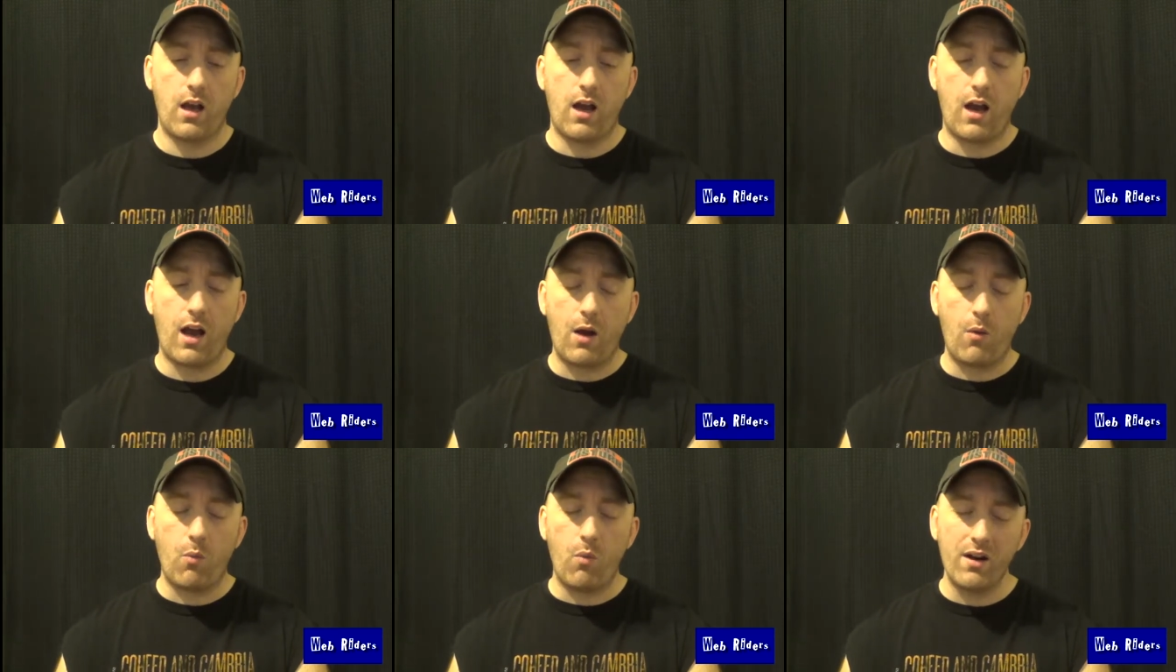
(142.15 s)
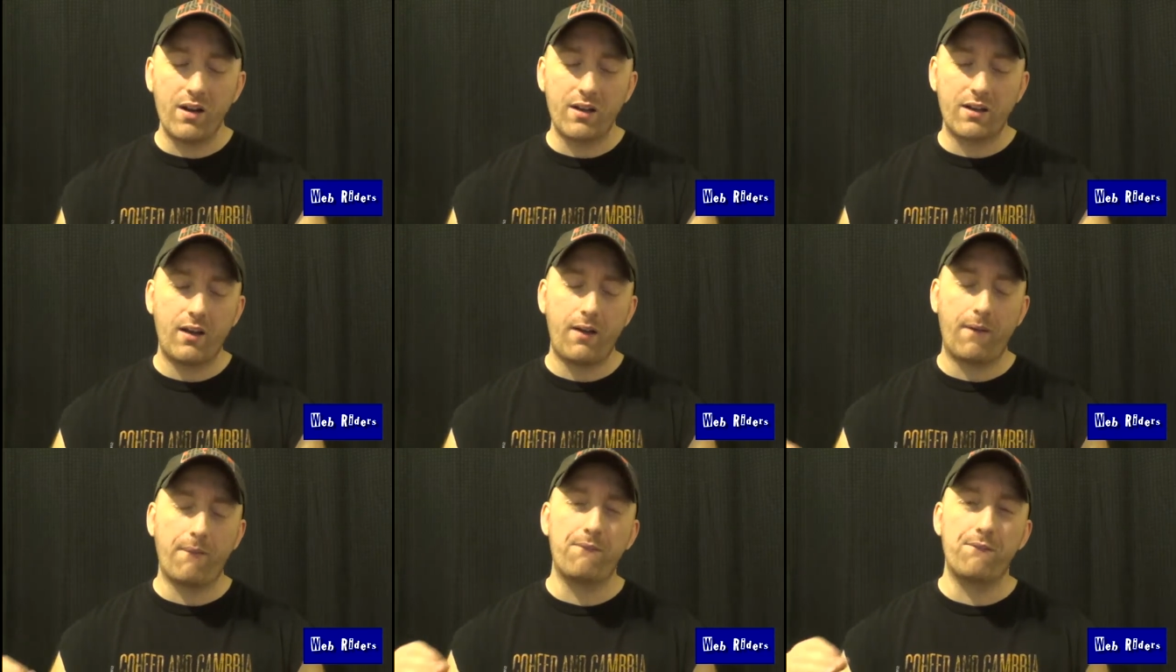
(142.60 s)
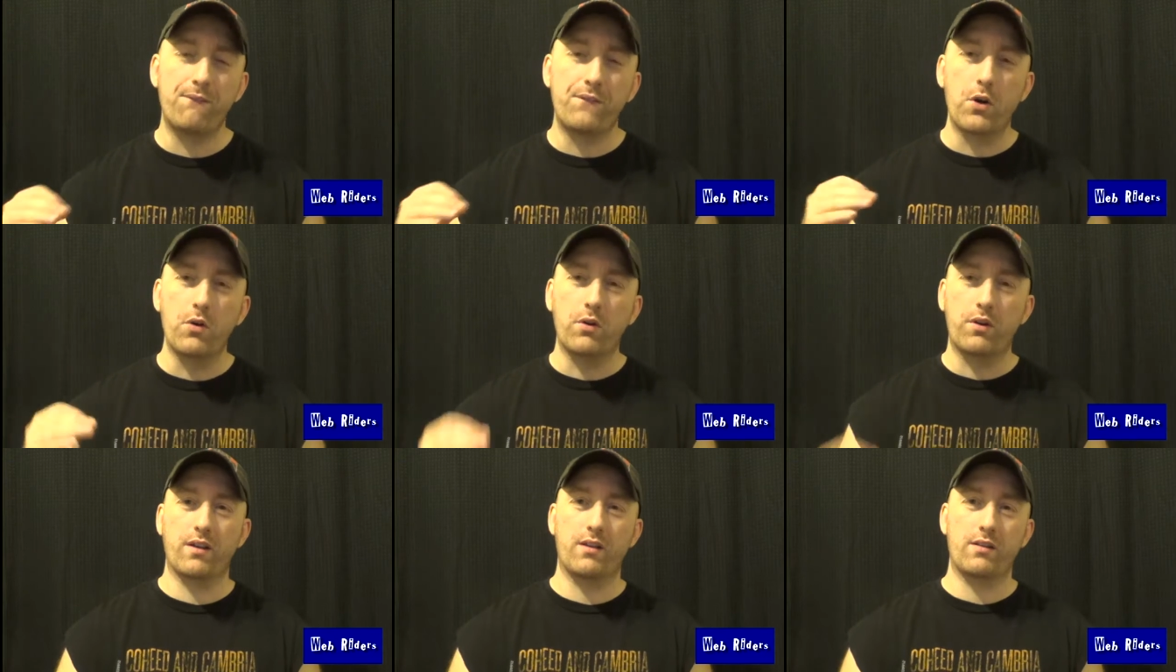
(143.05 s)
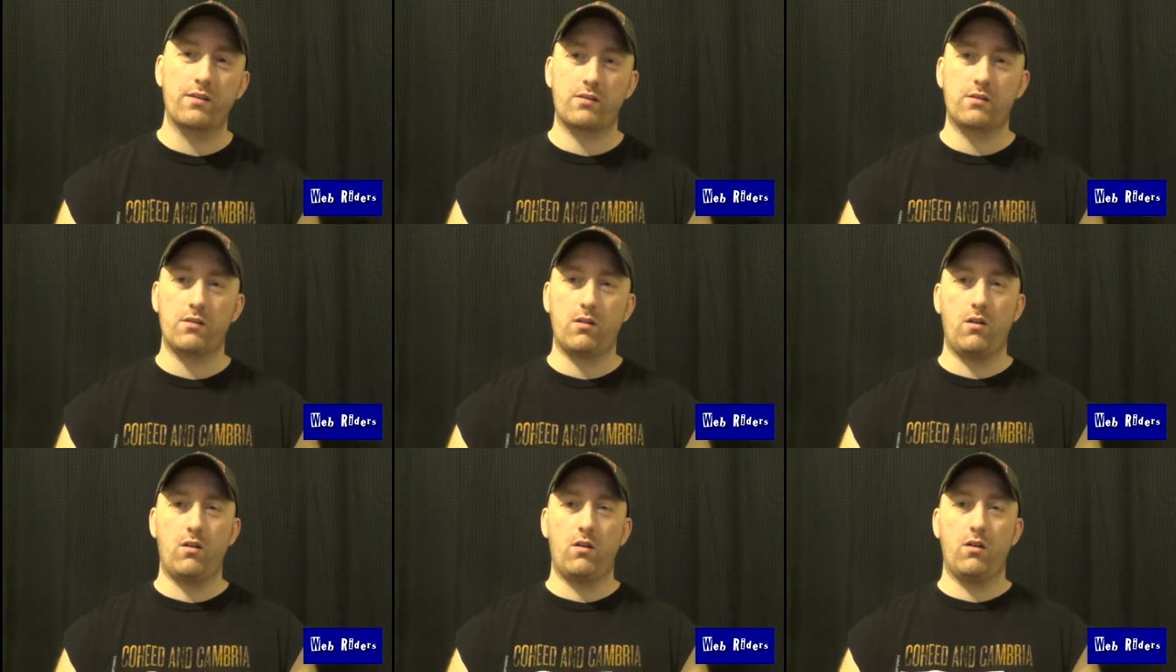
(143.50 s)
I want to kind of focus
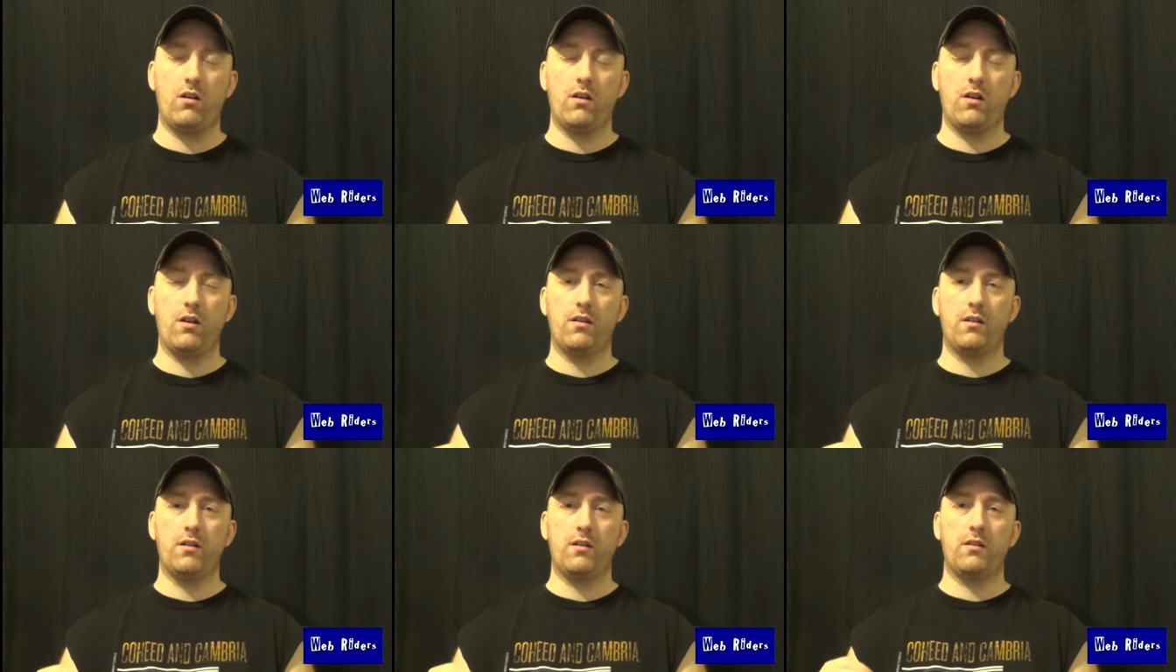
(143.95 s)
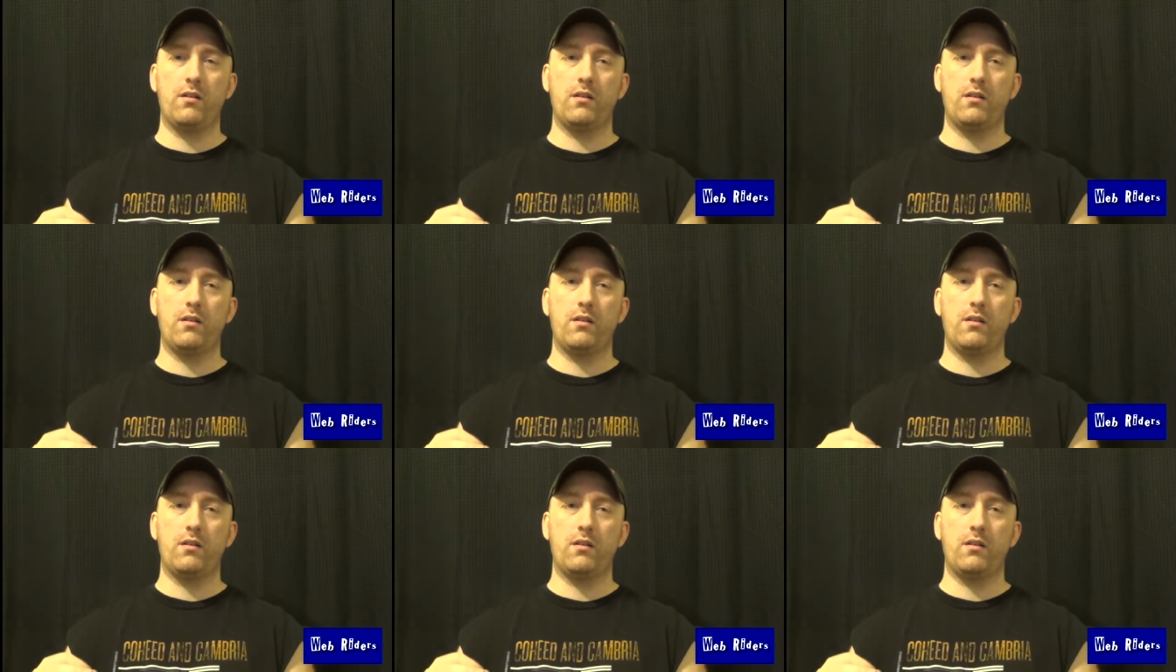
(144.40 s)
on